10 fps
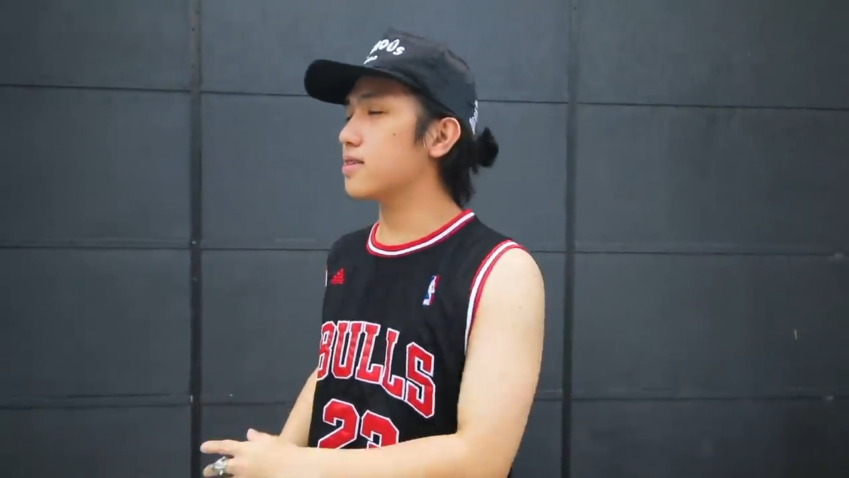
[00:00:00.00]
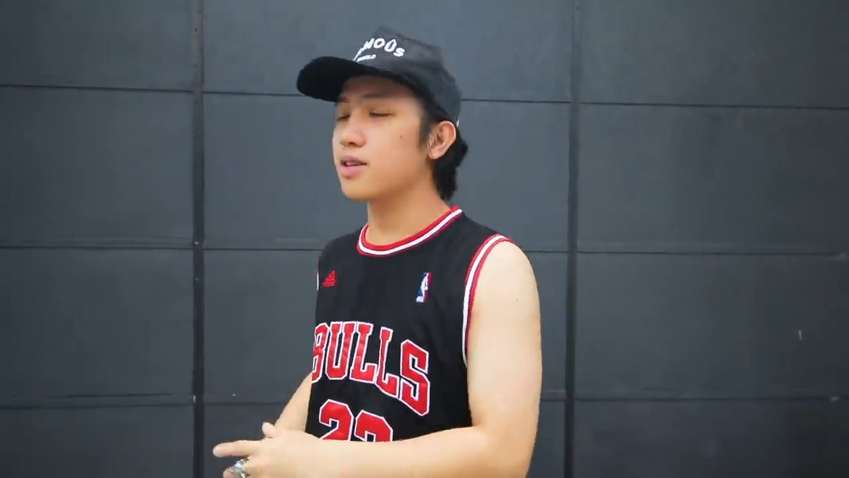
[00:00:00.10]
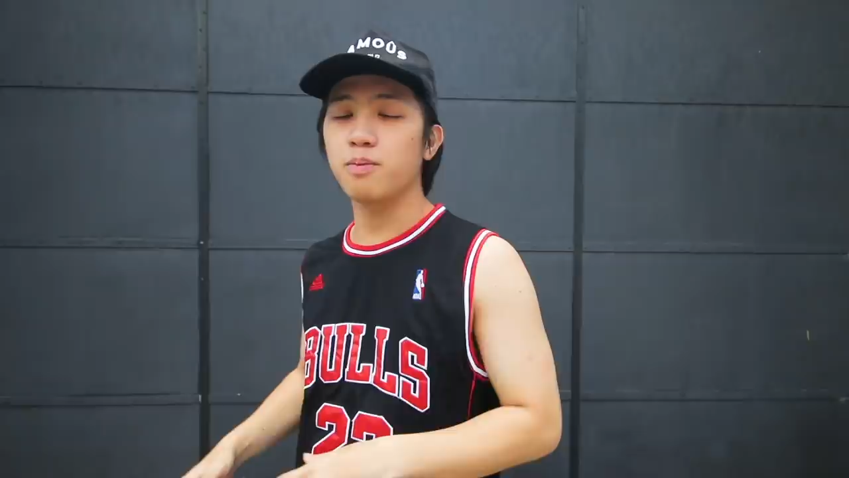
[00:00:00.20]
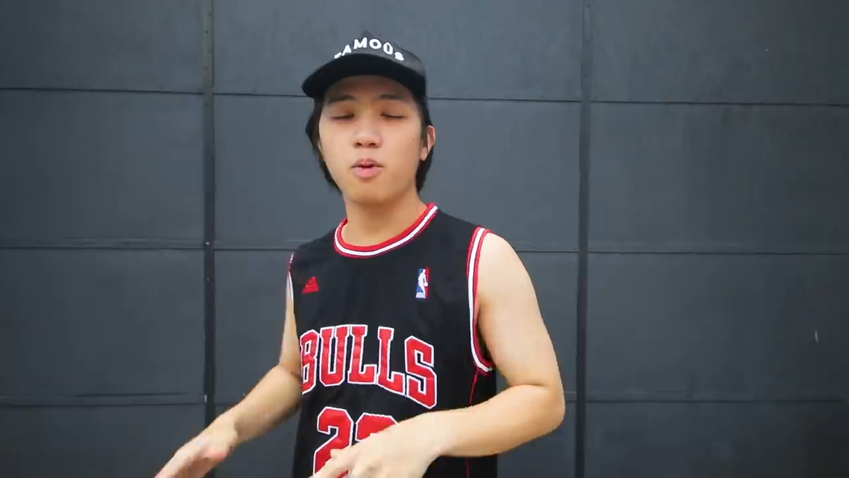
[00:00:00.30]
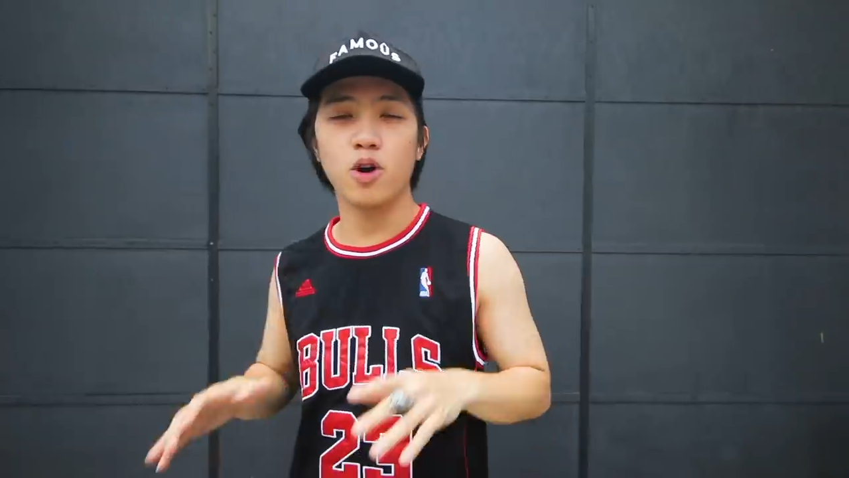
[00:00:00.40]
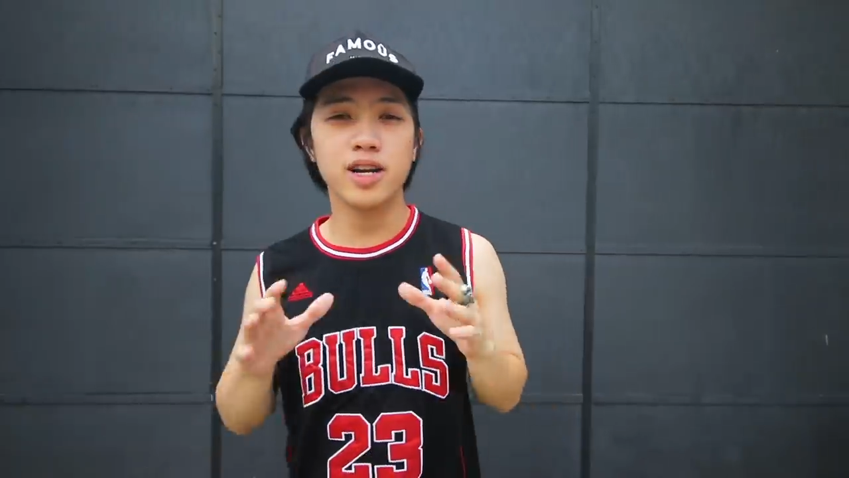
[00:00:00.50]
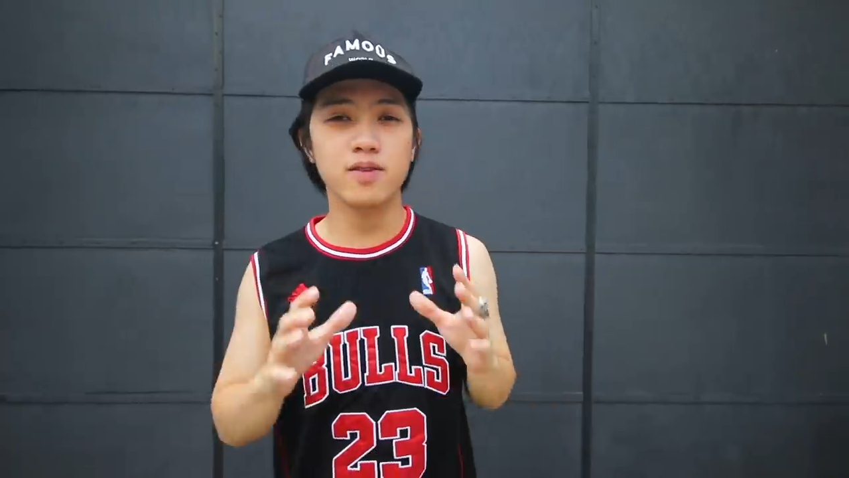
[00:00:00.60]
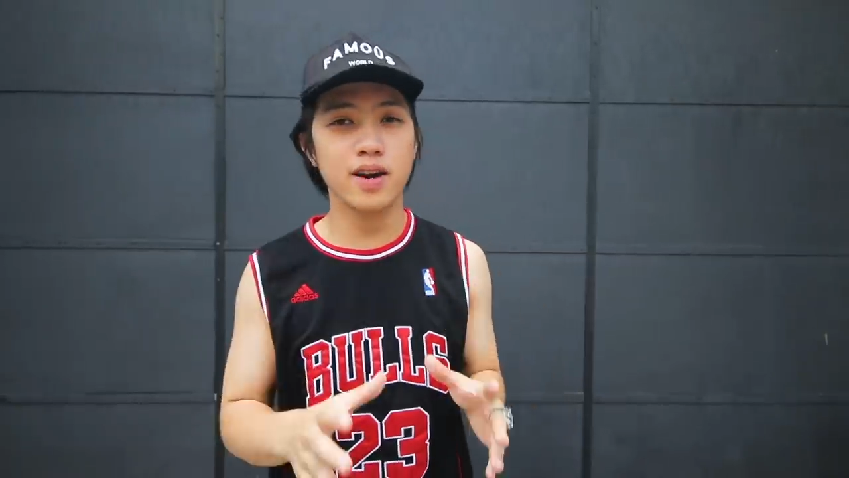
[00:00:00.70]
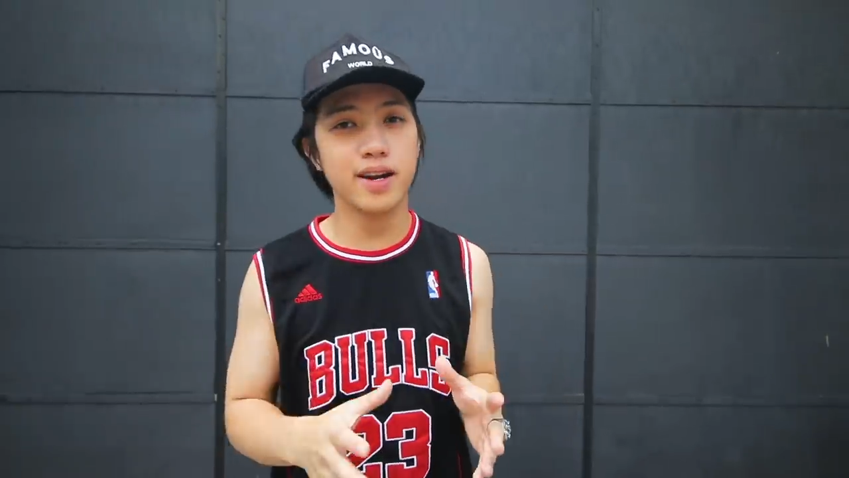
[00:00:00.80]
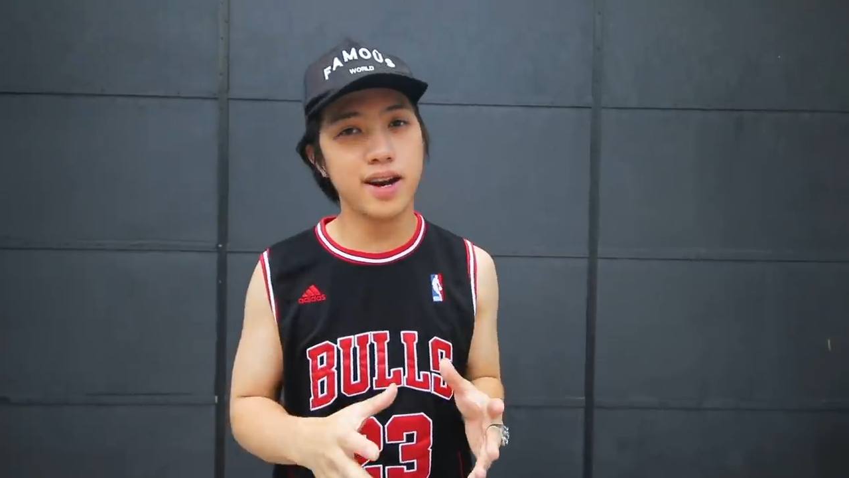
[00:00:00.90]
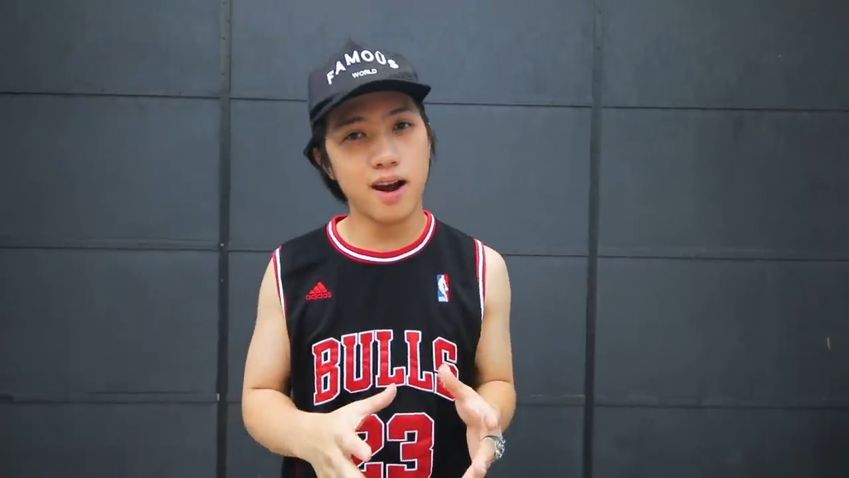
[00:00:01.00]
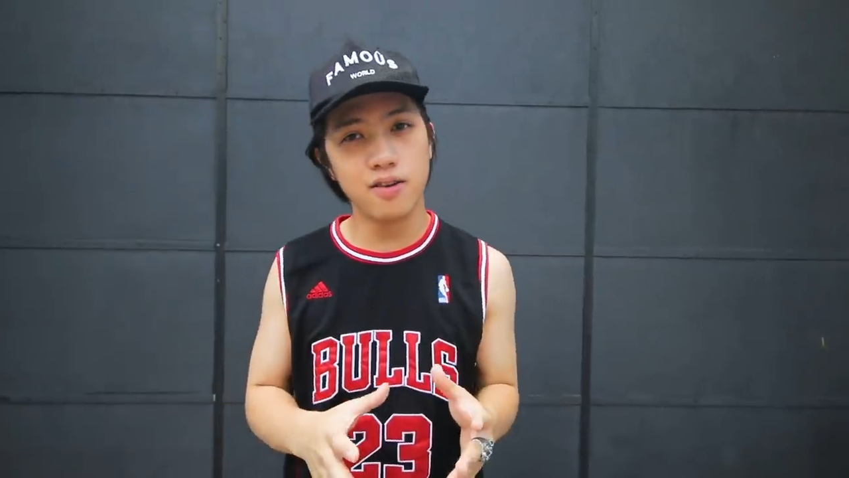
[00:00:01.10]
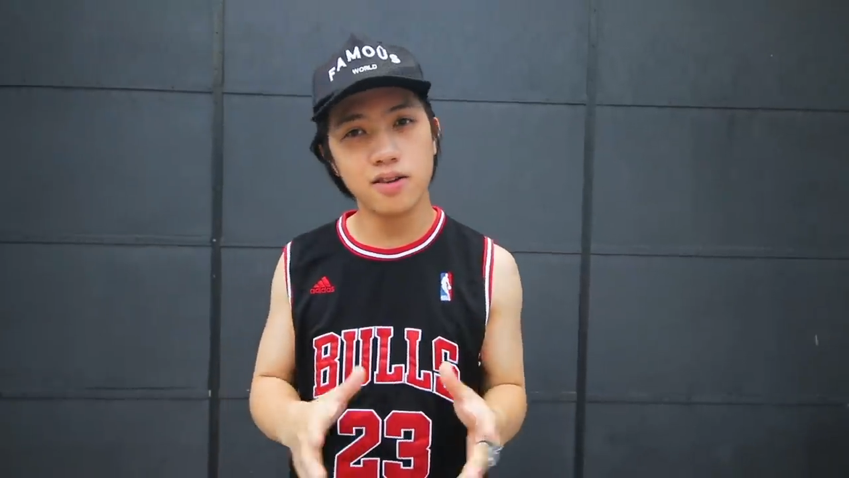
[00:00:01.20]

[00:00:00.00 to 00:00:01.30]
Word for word: still morning right now.